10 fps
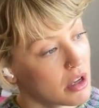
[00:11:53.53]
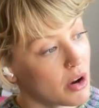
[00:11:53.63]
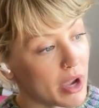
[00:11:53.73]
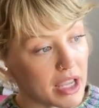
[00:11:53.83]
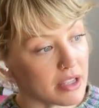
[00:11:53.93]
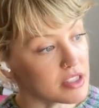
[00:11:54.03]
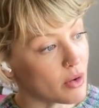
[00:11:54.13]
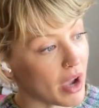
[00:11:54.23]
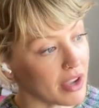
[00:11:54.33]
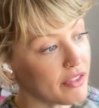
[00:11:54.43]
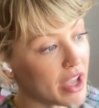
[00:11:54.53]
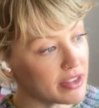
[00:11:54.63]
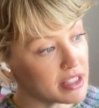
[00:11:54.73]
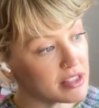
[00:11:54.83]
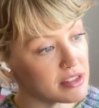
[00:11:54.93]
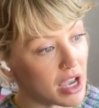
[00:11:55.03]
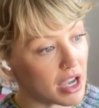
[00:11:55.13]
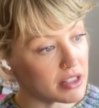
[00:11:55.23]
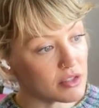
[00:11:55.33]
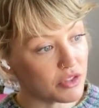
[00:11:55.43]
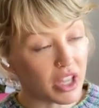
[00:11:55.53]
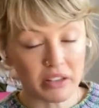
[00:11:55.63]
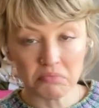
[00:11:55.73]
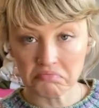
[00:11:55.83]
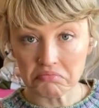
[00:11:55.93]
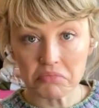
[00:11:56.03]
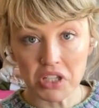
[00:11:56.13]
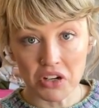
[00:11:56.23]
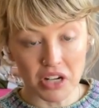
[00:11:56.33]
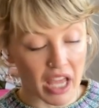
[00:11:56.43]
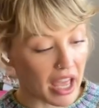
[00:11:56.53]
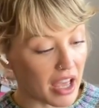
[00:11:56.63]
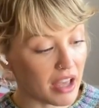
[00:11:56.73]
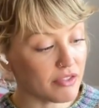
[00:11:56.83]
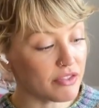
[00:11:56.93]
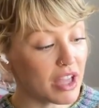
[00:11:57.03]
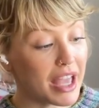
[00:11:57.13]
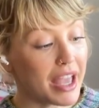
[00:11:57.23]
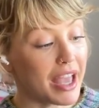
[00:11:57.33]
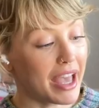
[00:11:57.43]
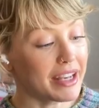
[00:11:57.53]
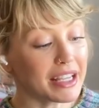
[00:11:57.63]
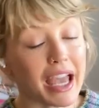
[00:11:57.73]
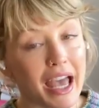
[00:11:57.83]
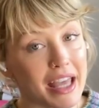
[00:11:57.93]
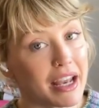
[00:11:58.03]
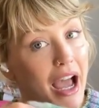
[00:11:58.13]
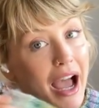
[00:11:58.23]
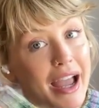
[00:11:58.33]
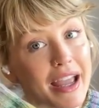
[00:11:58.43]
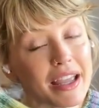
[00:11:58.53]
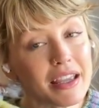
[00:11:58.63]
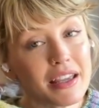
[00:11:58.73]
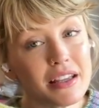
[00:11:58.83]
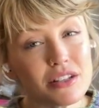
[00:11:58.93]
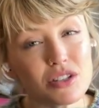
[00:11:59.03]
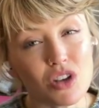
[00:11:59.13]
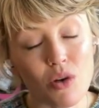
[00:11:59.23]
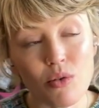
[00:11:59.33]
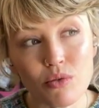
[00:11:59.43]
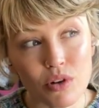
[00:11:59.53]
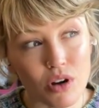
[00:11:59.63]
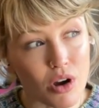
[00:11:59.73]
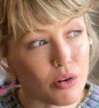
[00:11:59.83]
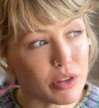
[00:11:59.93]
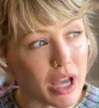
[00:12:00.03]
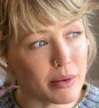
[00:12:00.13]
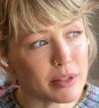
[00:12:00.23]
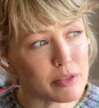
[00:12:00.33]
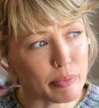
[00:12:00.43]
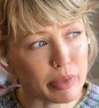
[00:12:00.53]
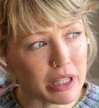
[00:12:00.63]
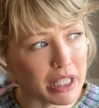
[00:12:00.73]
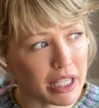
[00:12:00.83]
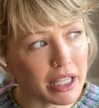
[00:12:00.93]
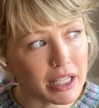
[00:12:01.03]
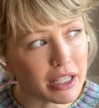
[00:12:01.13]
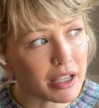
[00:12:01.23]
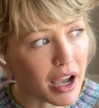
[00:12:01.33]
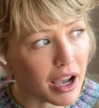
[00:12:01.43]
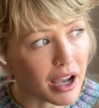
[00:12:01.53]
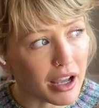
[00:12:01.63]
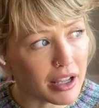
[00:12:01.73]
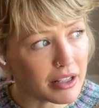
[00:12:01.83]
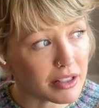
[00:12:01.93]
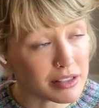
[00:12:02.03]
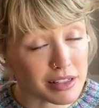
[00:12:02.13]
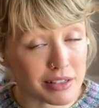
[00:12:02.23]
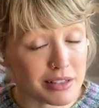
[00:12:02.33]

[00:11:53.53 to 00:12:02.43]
Okay, so I've had these socks for like a year and a half. And again, I don't know that I was planning on, because I